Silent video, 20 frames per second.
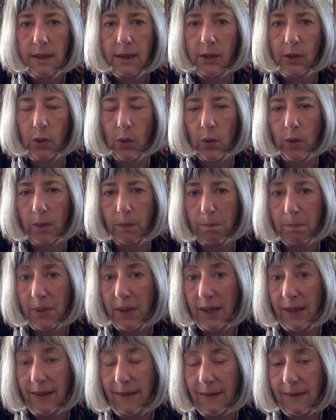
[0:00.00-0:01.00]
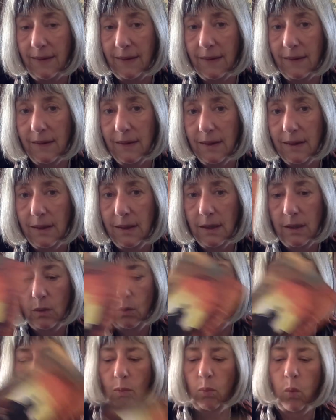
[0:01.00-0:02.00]
You're at peace
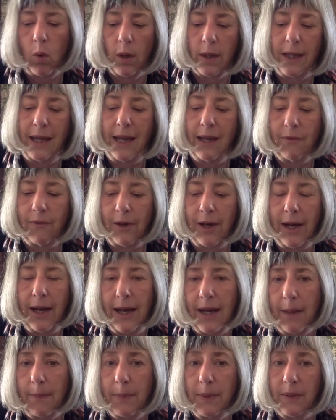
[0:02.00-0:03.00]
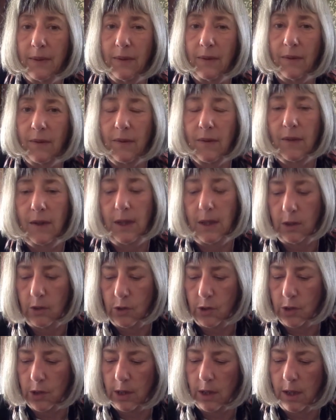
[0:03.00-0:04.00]
with whatever happens in
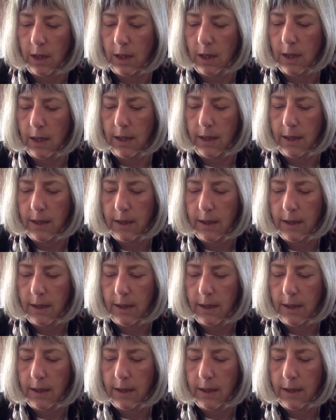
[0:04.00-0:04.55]
July.